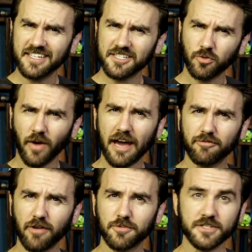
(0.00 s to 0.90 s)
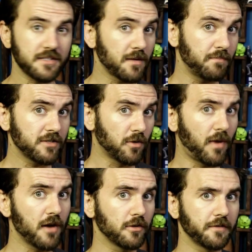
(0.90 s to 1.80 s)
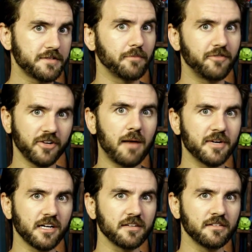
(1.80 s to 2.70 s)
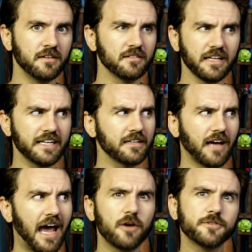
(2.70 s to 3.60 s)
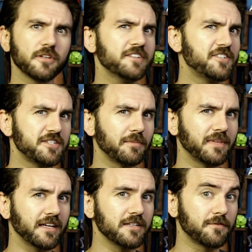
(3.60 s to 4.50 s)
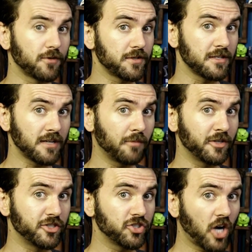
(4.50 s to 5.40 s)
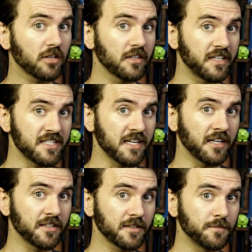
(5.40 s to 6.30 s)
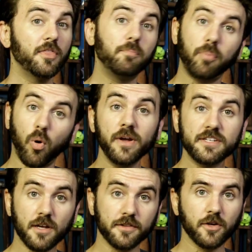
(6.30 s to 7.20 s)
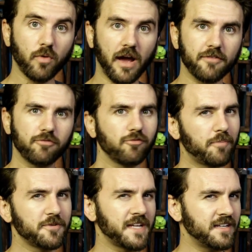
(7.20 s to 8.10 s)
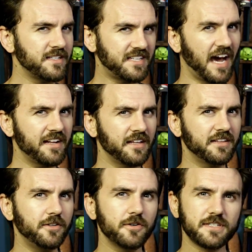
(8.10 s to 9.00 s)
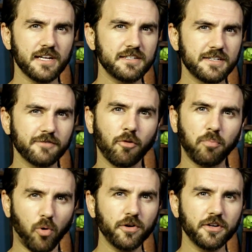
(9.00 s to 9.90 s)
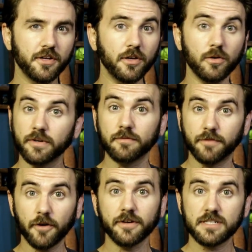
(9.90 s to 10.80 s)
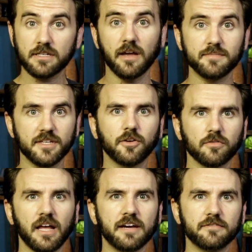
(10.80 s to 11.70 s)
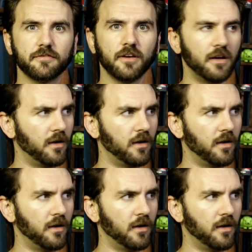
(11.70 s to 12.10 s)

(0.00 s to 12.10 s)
this graph represents a mental model of some phenomenon, like how delicious something is versus how much chocolate is in it. The points on the graph represent data that your senses have reported to you at various times in your life.